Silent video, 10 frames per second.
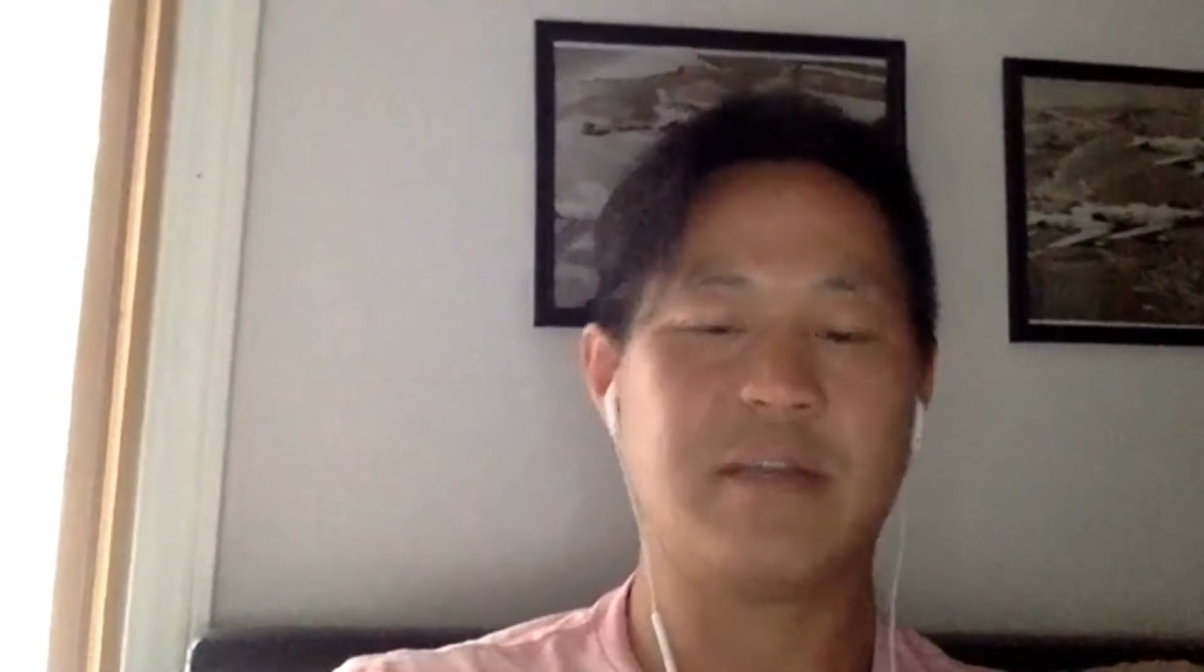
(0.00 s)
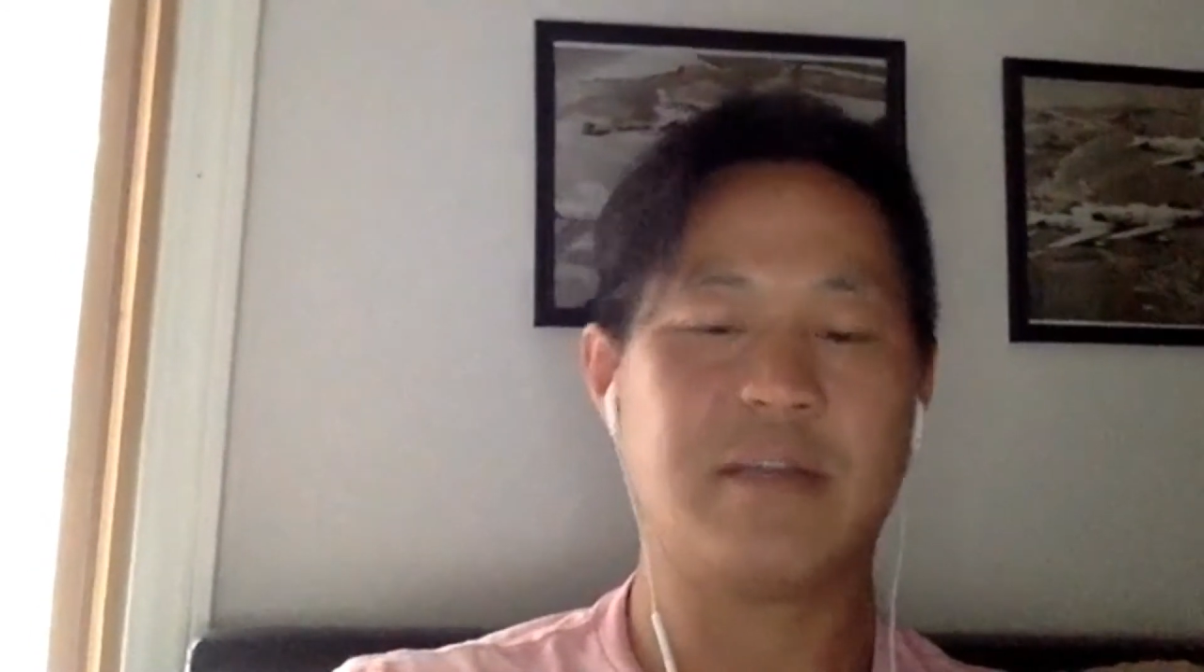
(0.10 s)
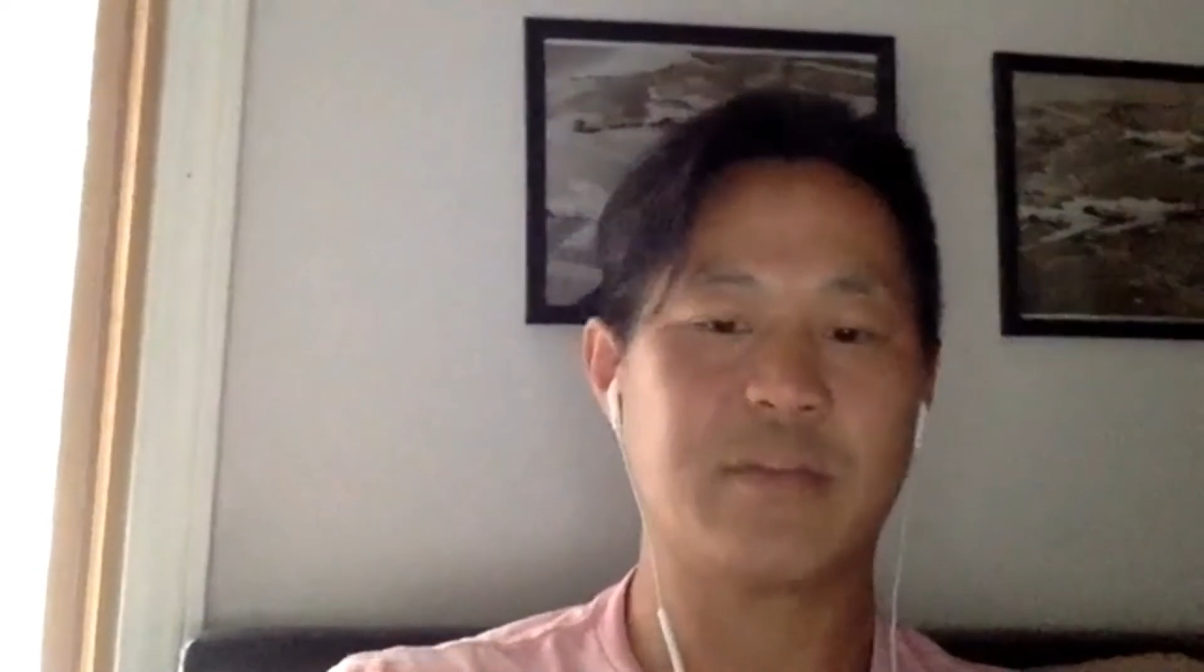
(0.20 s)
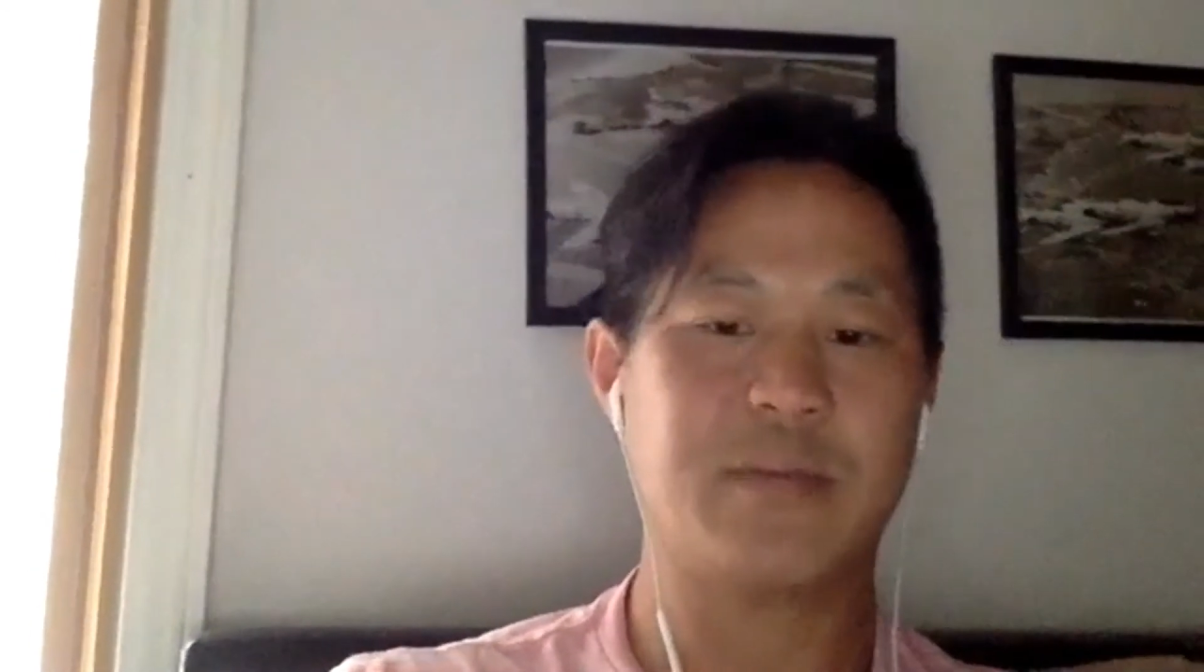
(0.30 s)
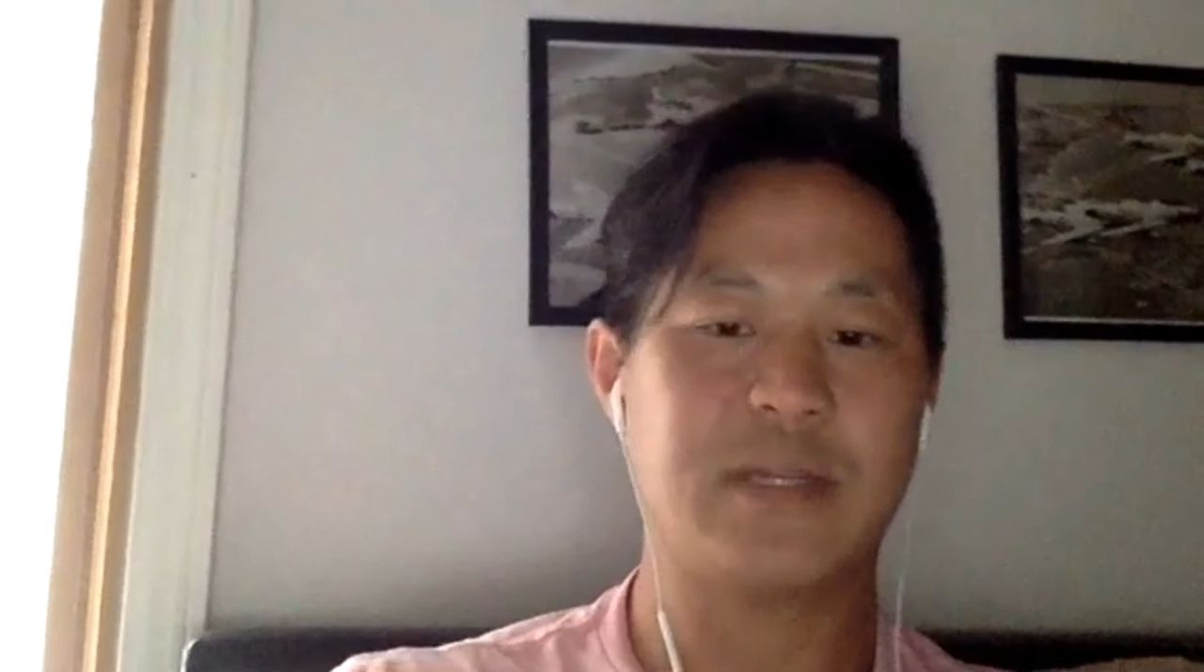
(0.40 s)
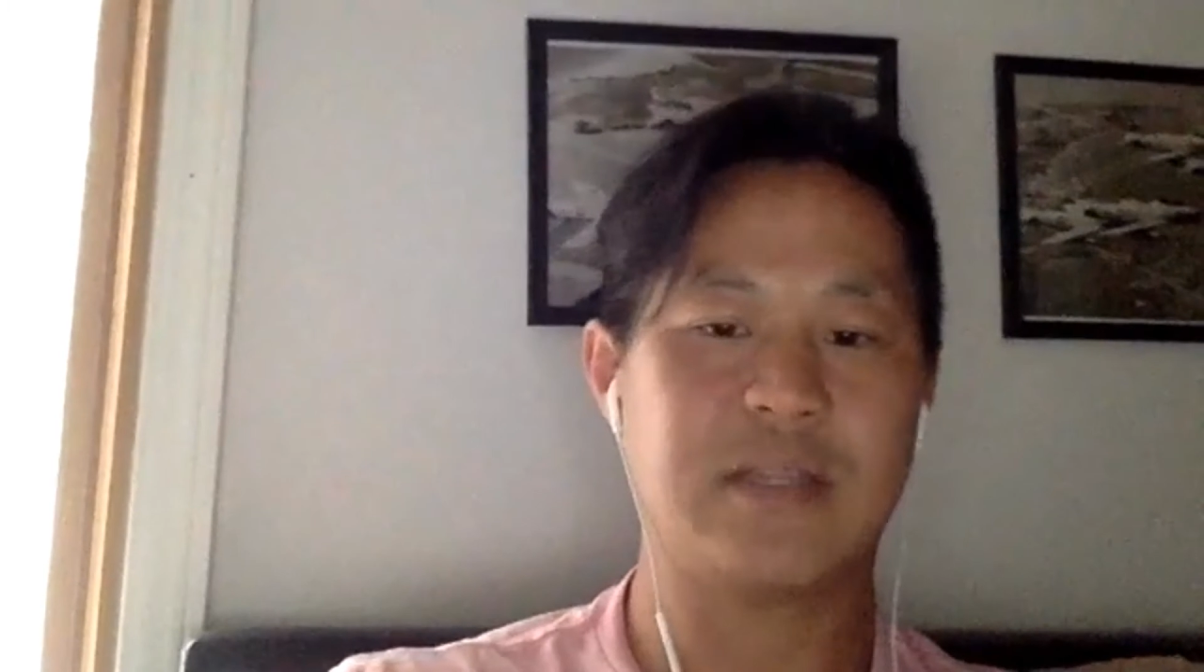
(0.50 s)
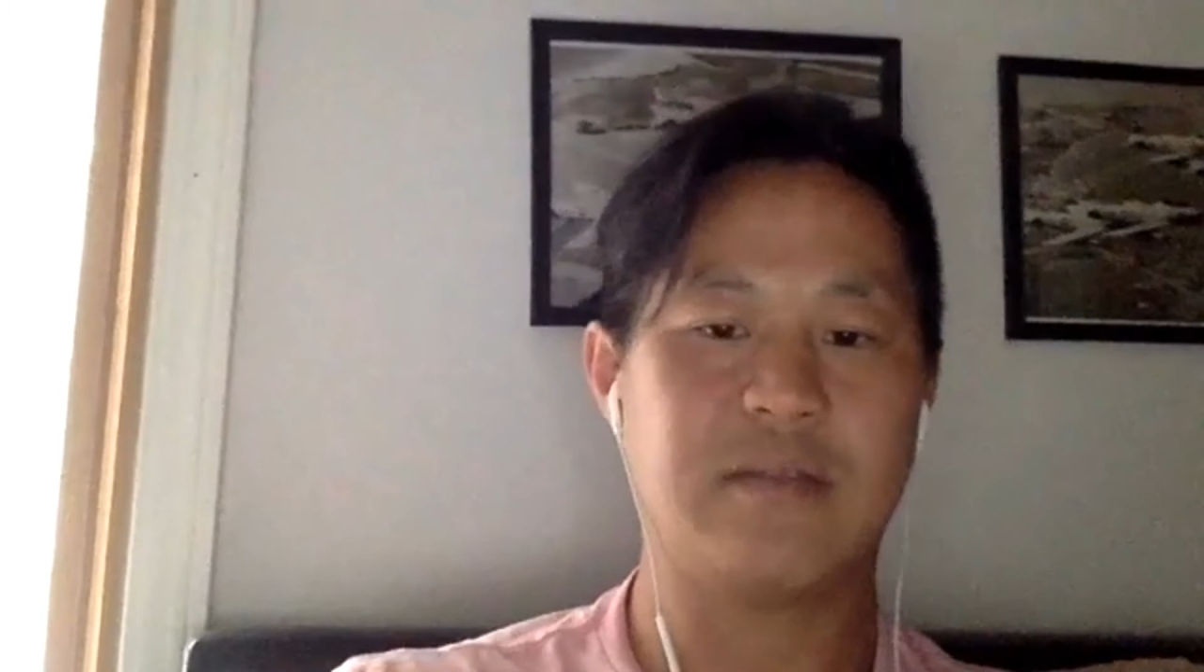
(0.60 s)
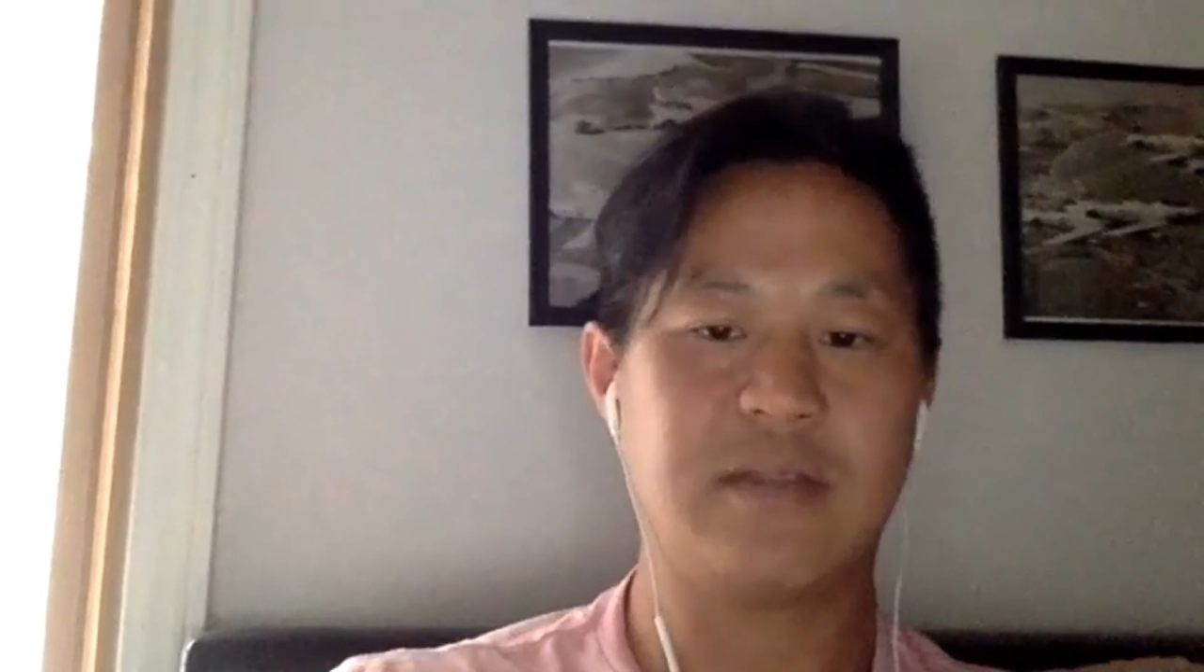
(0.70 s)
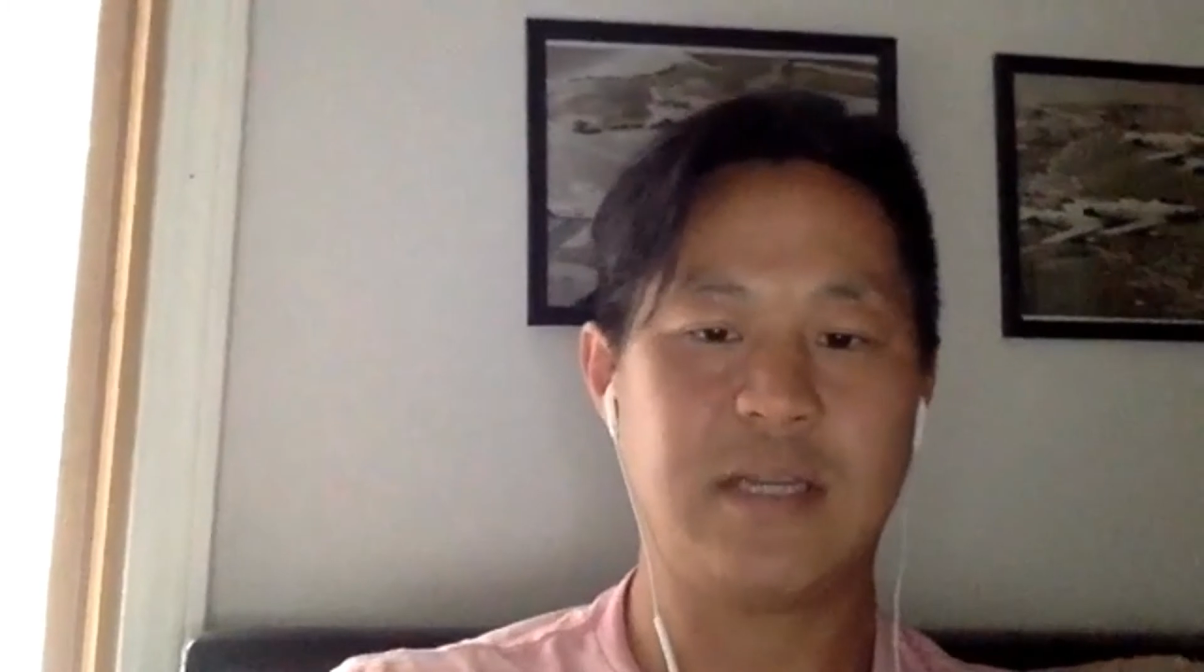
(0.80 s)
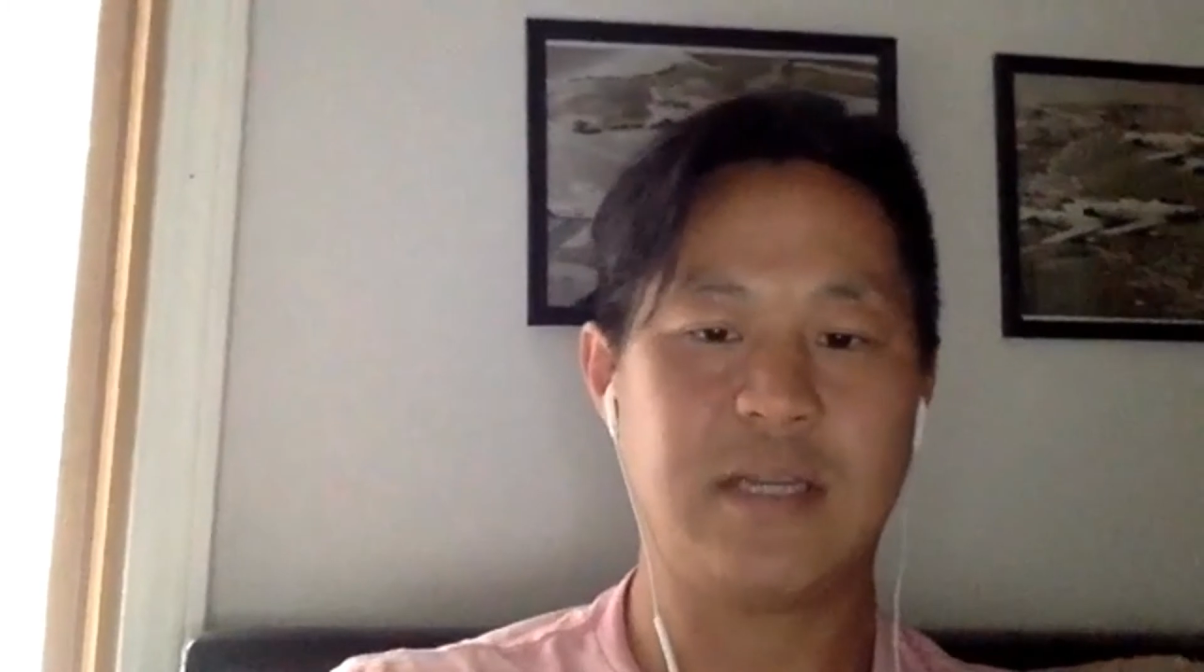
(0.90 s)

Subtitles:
in perspective, I think.